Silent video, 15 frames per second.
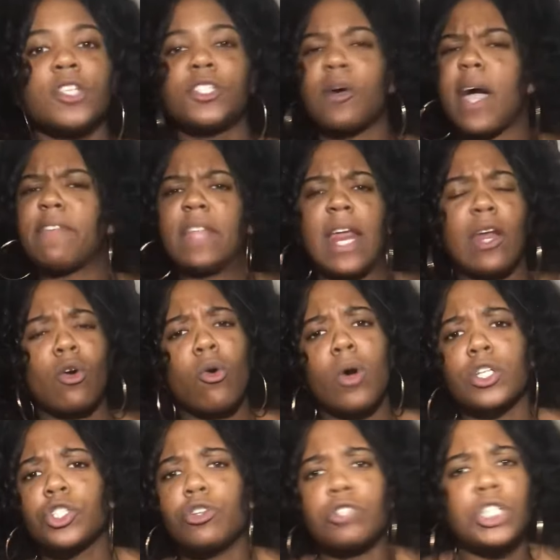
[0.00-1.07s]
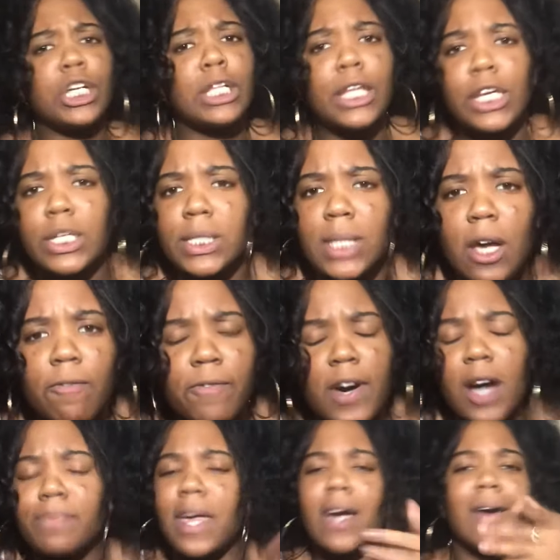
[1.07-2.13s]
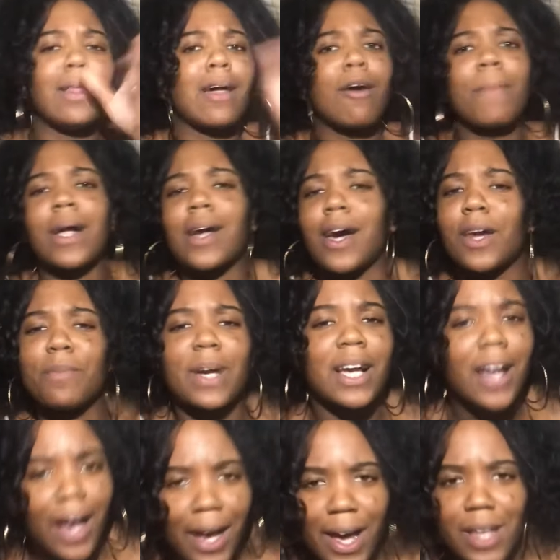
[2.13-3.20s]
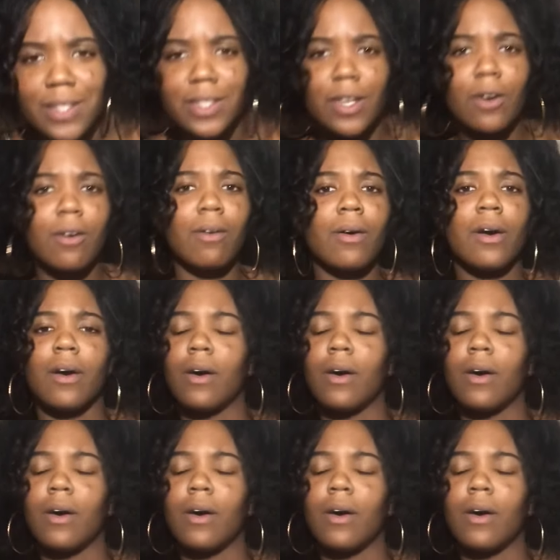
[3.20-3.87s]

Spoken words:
after that, of course, you know, she cleaned herself up. They all like, oh my God, oh my God. So,